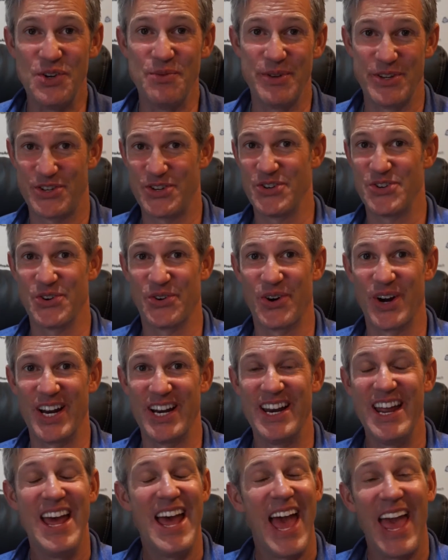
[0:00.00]
do, Mr.
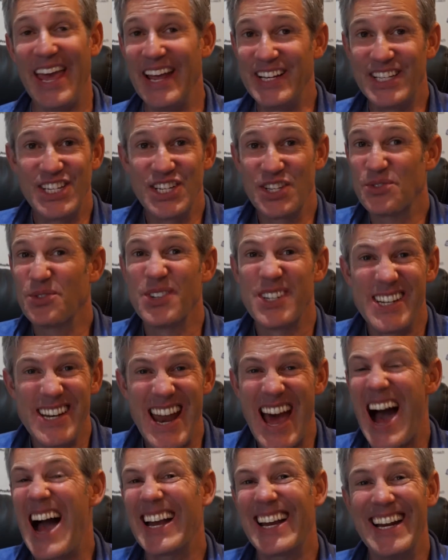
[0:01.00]
Jordan. It just was
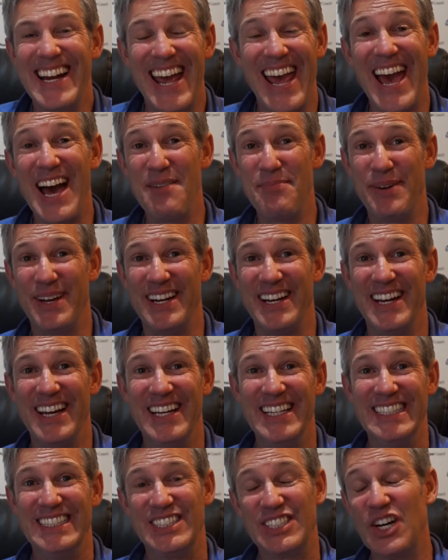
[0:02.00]
not gonna happen.
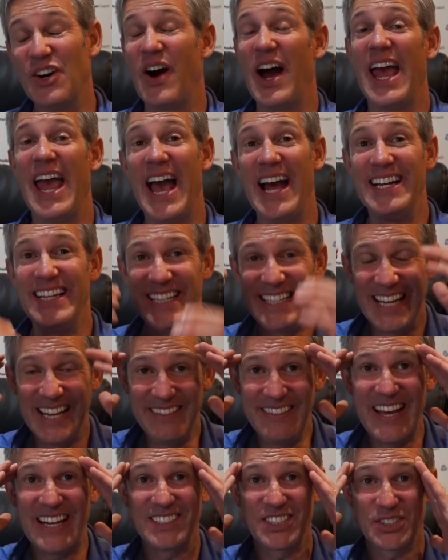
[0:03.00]
So I had to
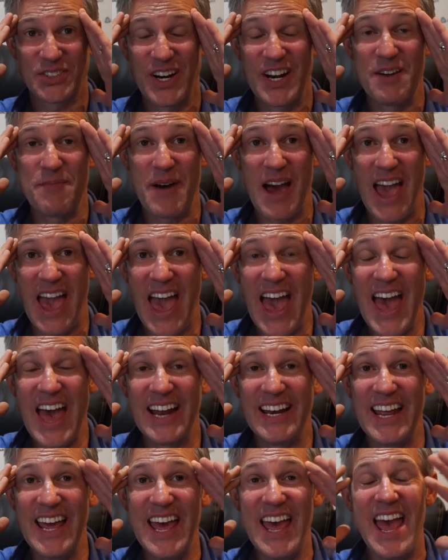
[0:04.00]
get that straight in my
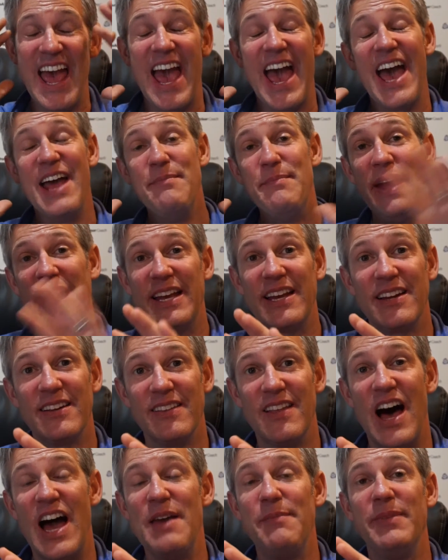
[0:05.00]
head and make an
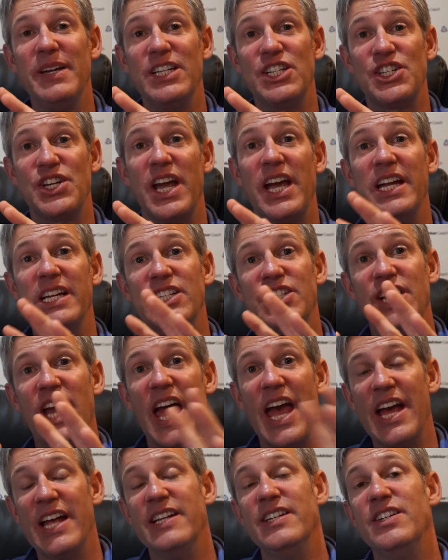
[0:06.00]
alignment change
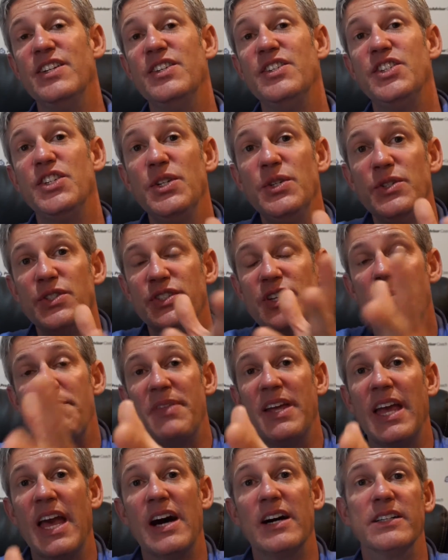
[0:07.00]
and do
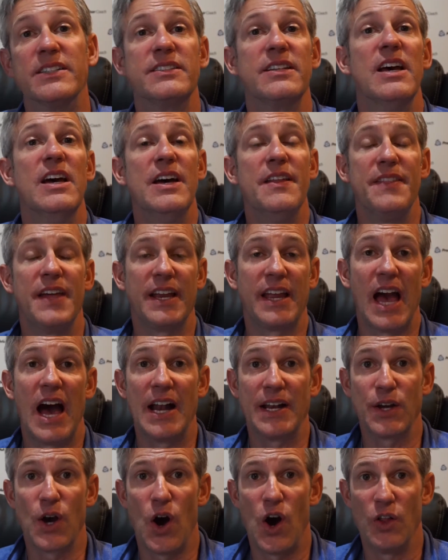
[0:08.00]
something else that
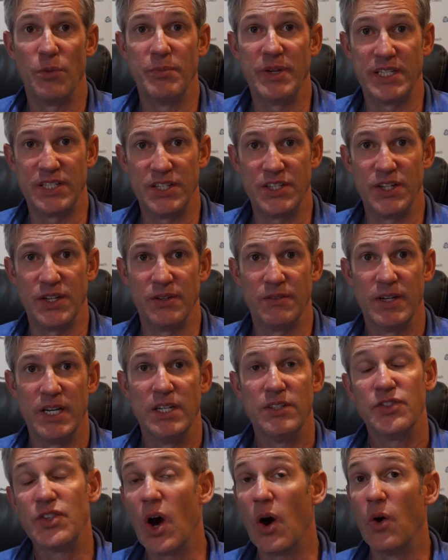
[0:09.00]
God called me to do.
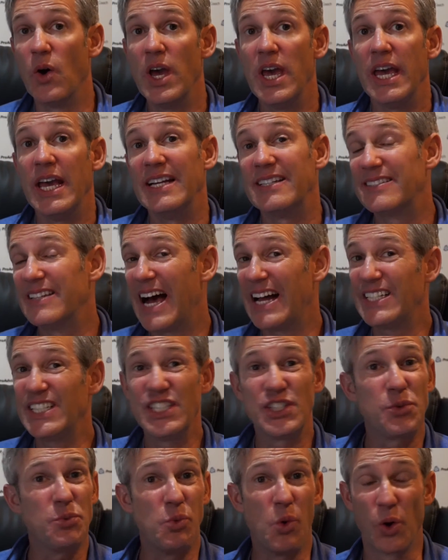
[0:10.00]
So it's not
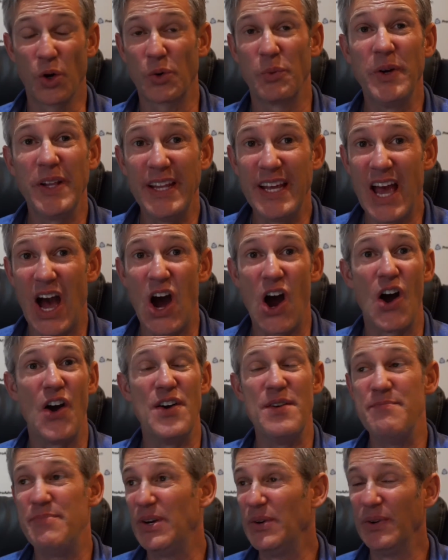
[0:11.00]
just work really
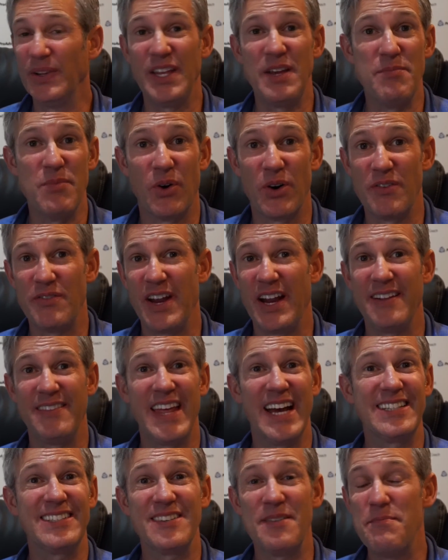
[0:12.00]
hard and be really
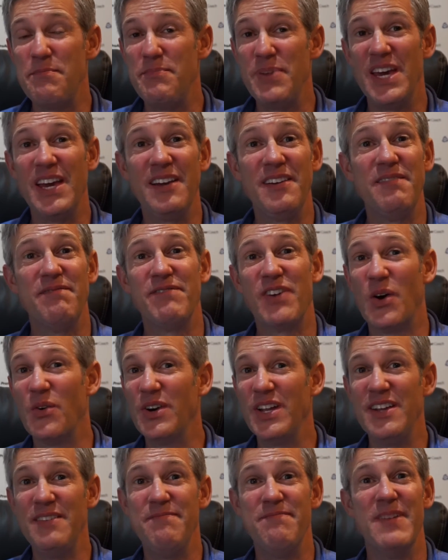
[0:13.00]
motivated. That's a big
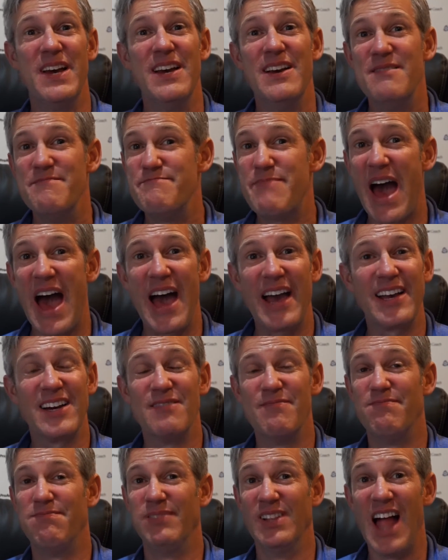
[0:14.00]
phony bag
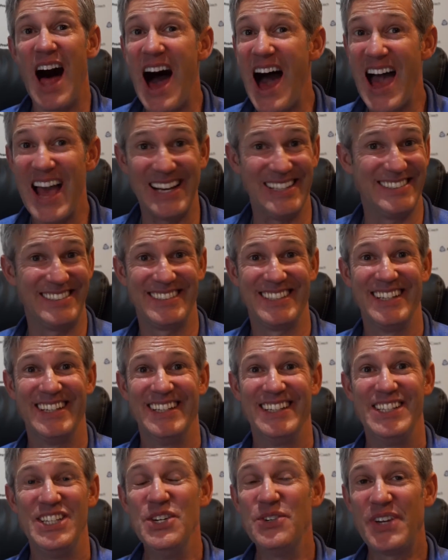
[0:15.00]
of lies.
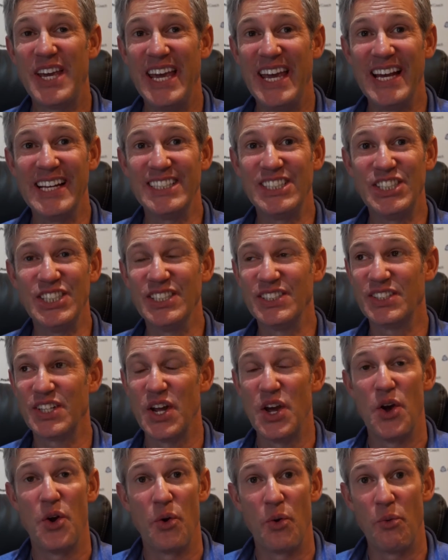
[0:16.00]
You can't just
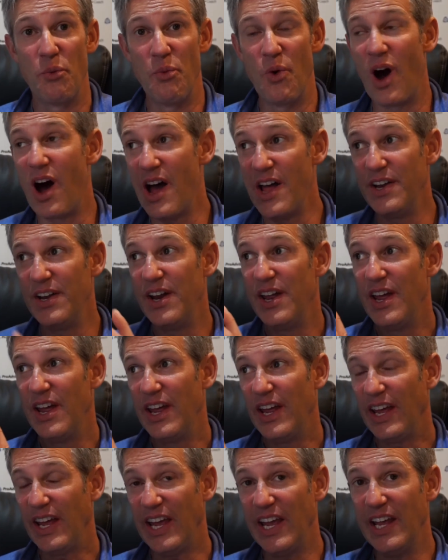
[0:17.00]
run
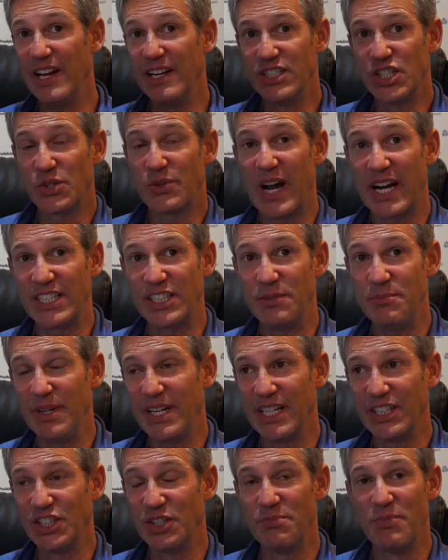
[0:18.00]
in a direction
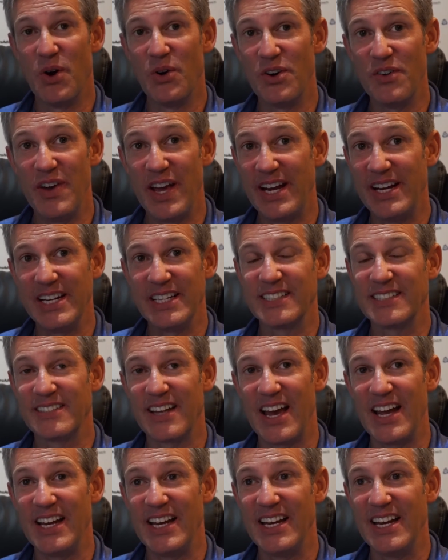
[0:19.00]
because you're motivated and
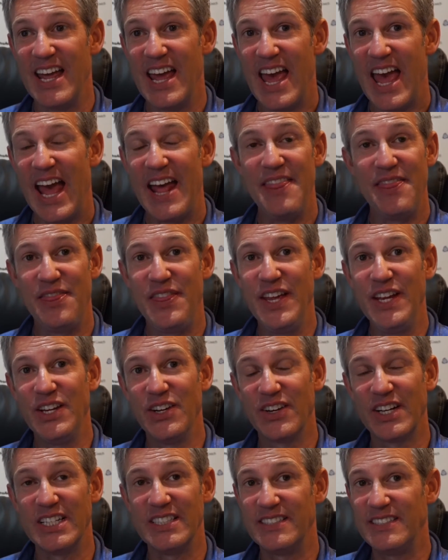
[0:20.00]
excited and think
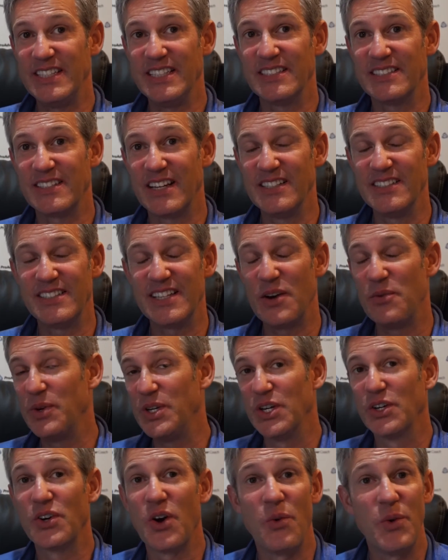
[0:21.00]
you're gonna see a sunset
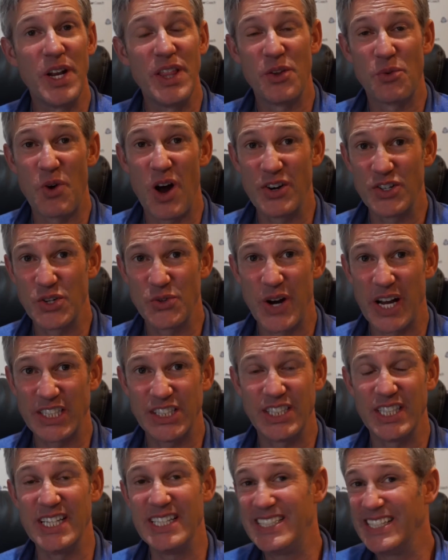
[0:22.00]
when you're going in the wrong
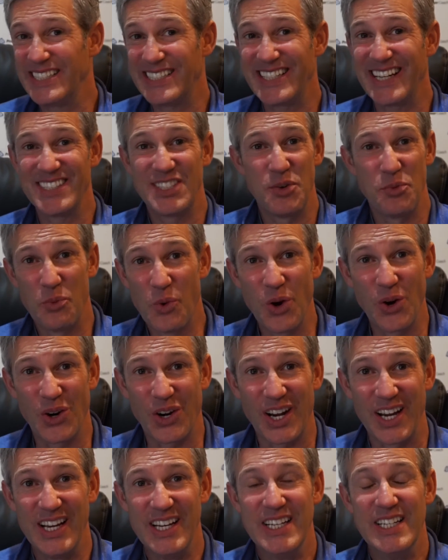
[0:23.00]
direction. It just doesn't
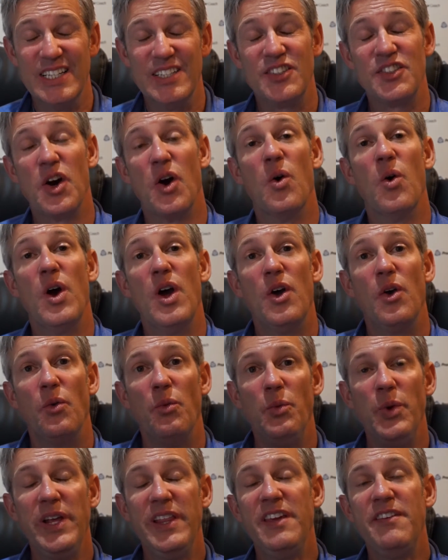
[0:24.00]
work. So
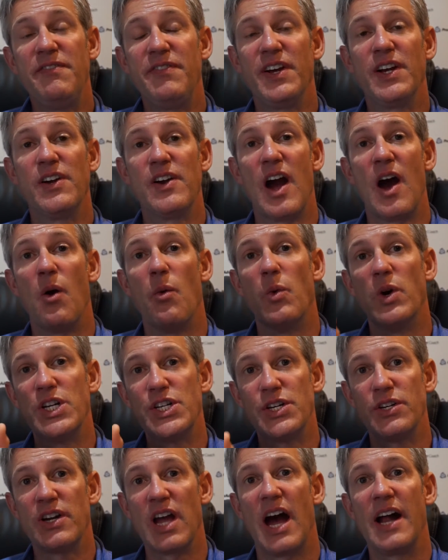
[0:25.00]
really figure out
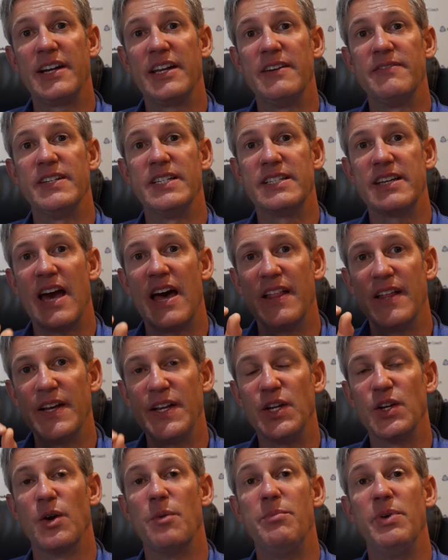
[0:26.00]
what's your God-given
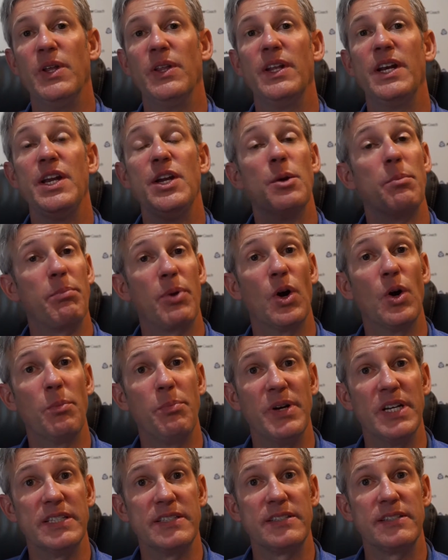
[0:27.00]
talent, your ability, your
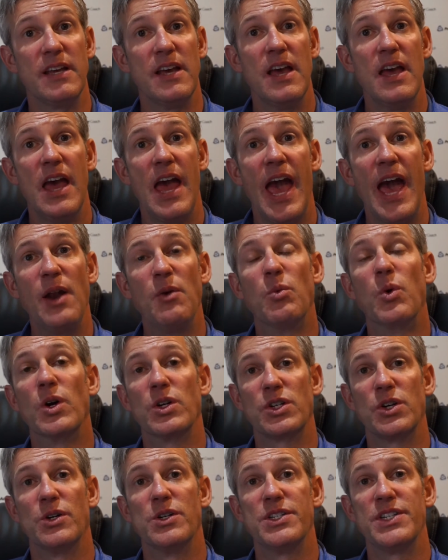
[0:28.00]
purpose, and
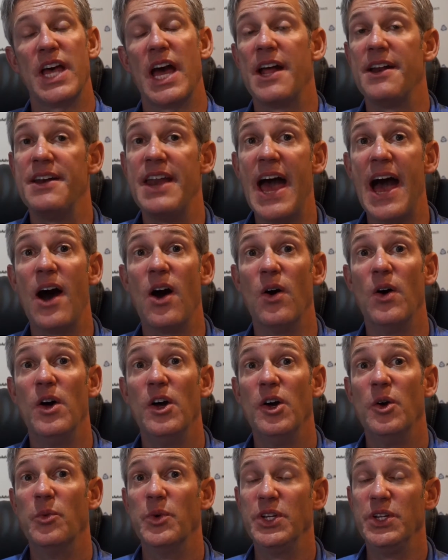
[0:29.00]
work towards that. Now,
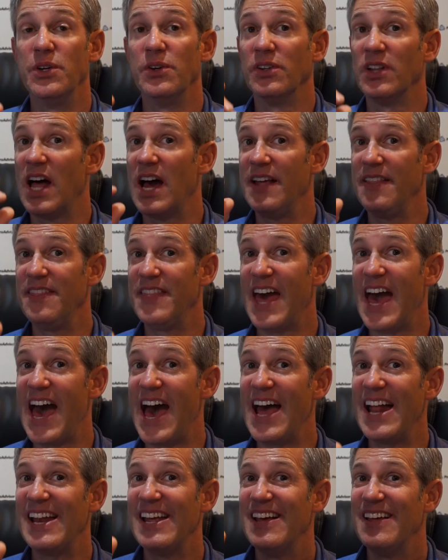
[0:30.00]
when you align
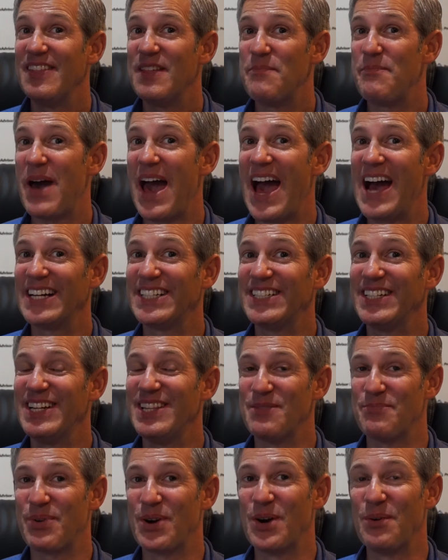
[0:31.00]
that, the passion
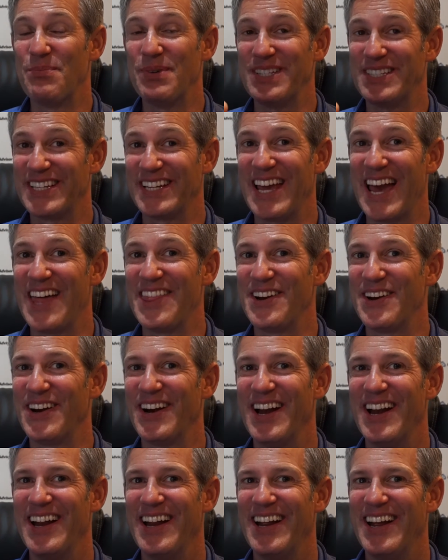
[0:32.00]
and the purpose
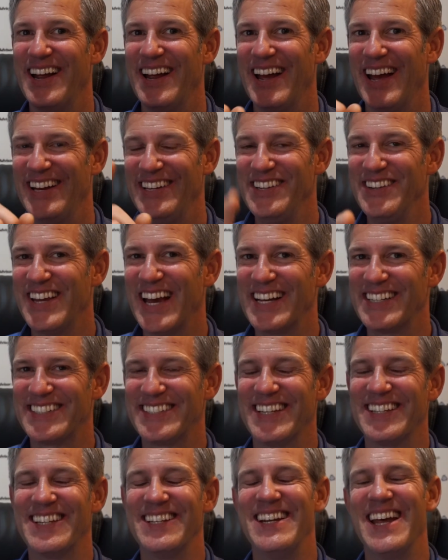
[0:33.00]
together, and you
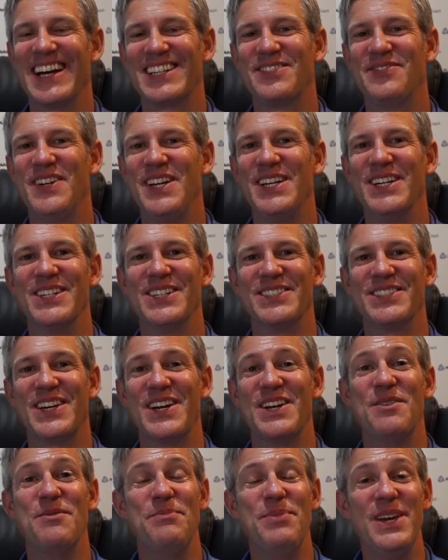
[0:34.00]
guessed that the next video is
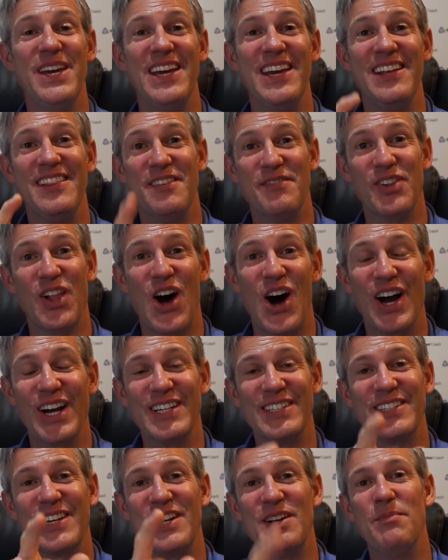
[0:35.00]
gonna be, the
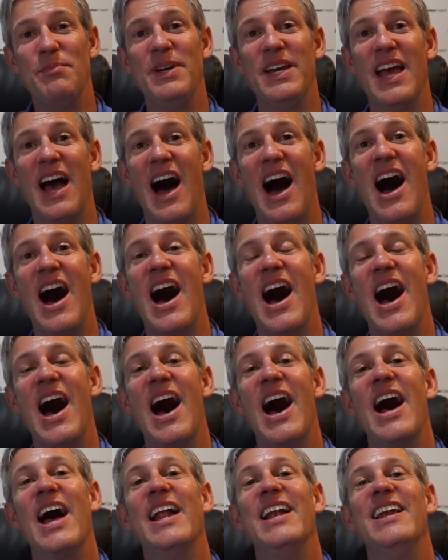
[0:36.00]
vlog is gonna be
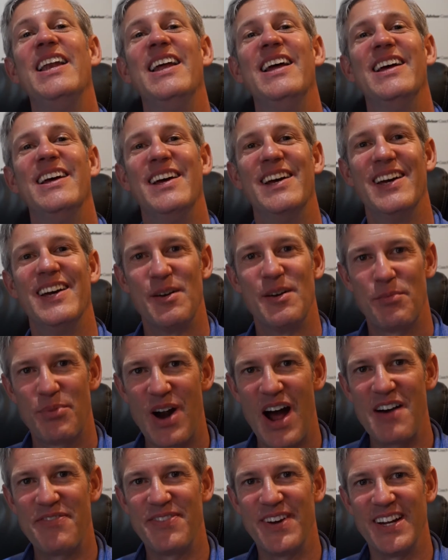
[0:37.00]
on
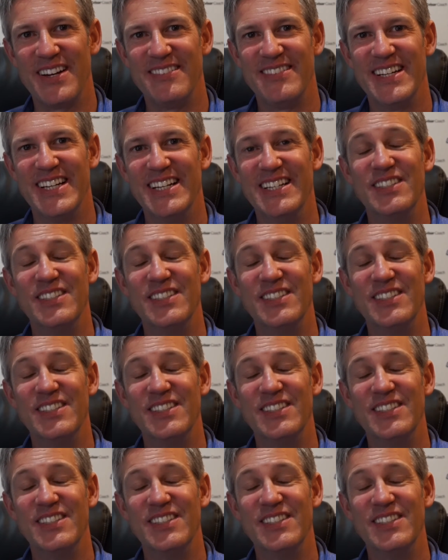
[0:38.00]
profit.